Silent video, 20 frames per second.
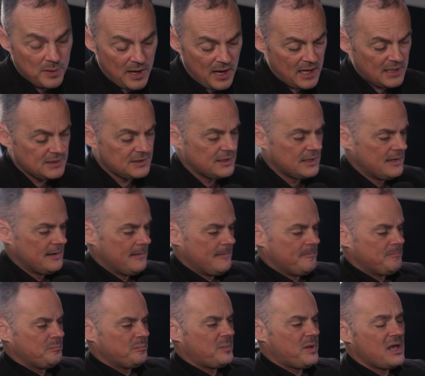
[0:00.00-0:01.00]
And
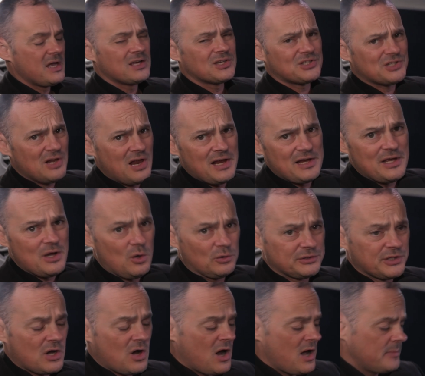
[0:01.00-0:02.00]
being a slightly
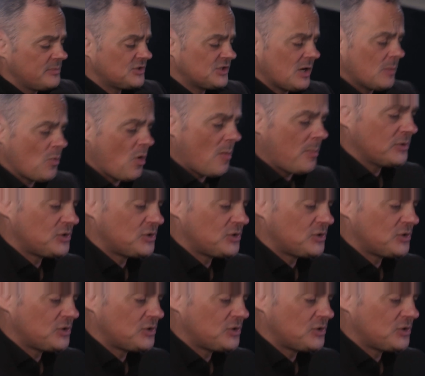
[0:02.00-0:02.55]
older guy, I'm somewhat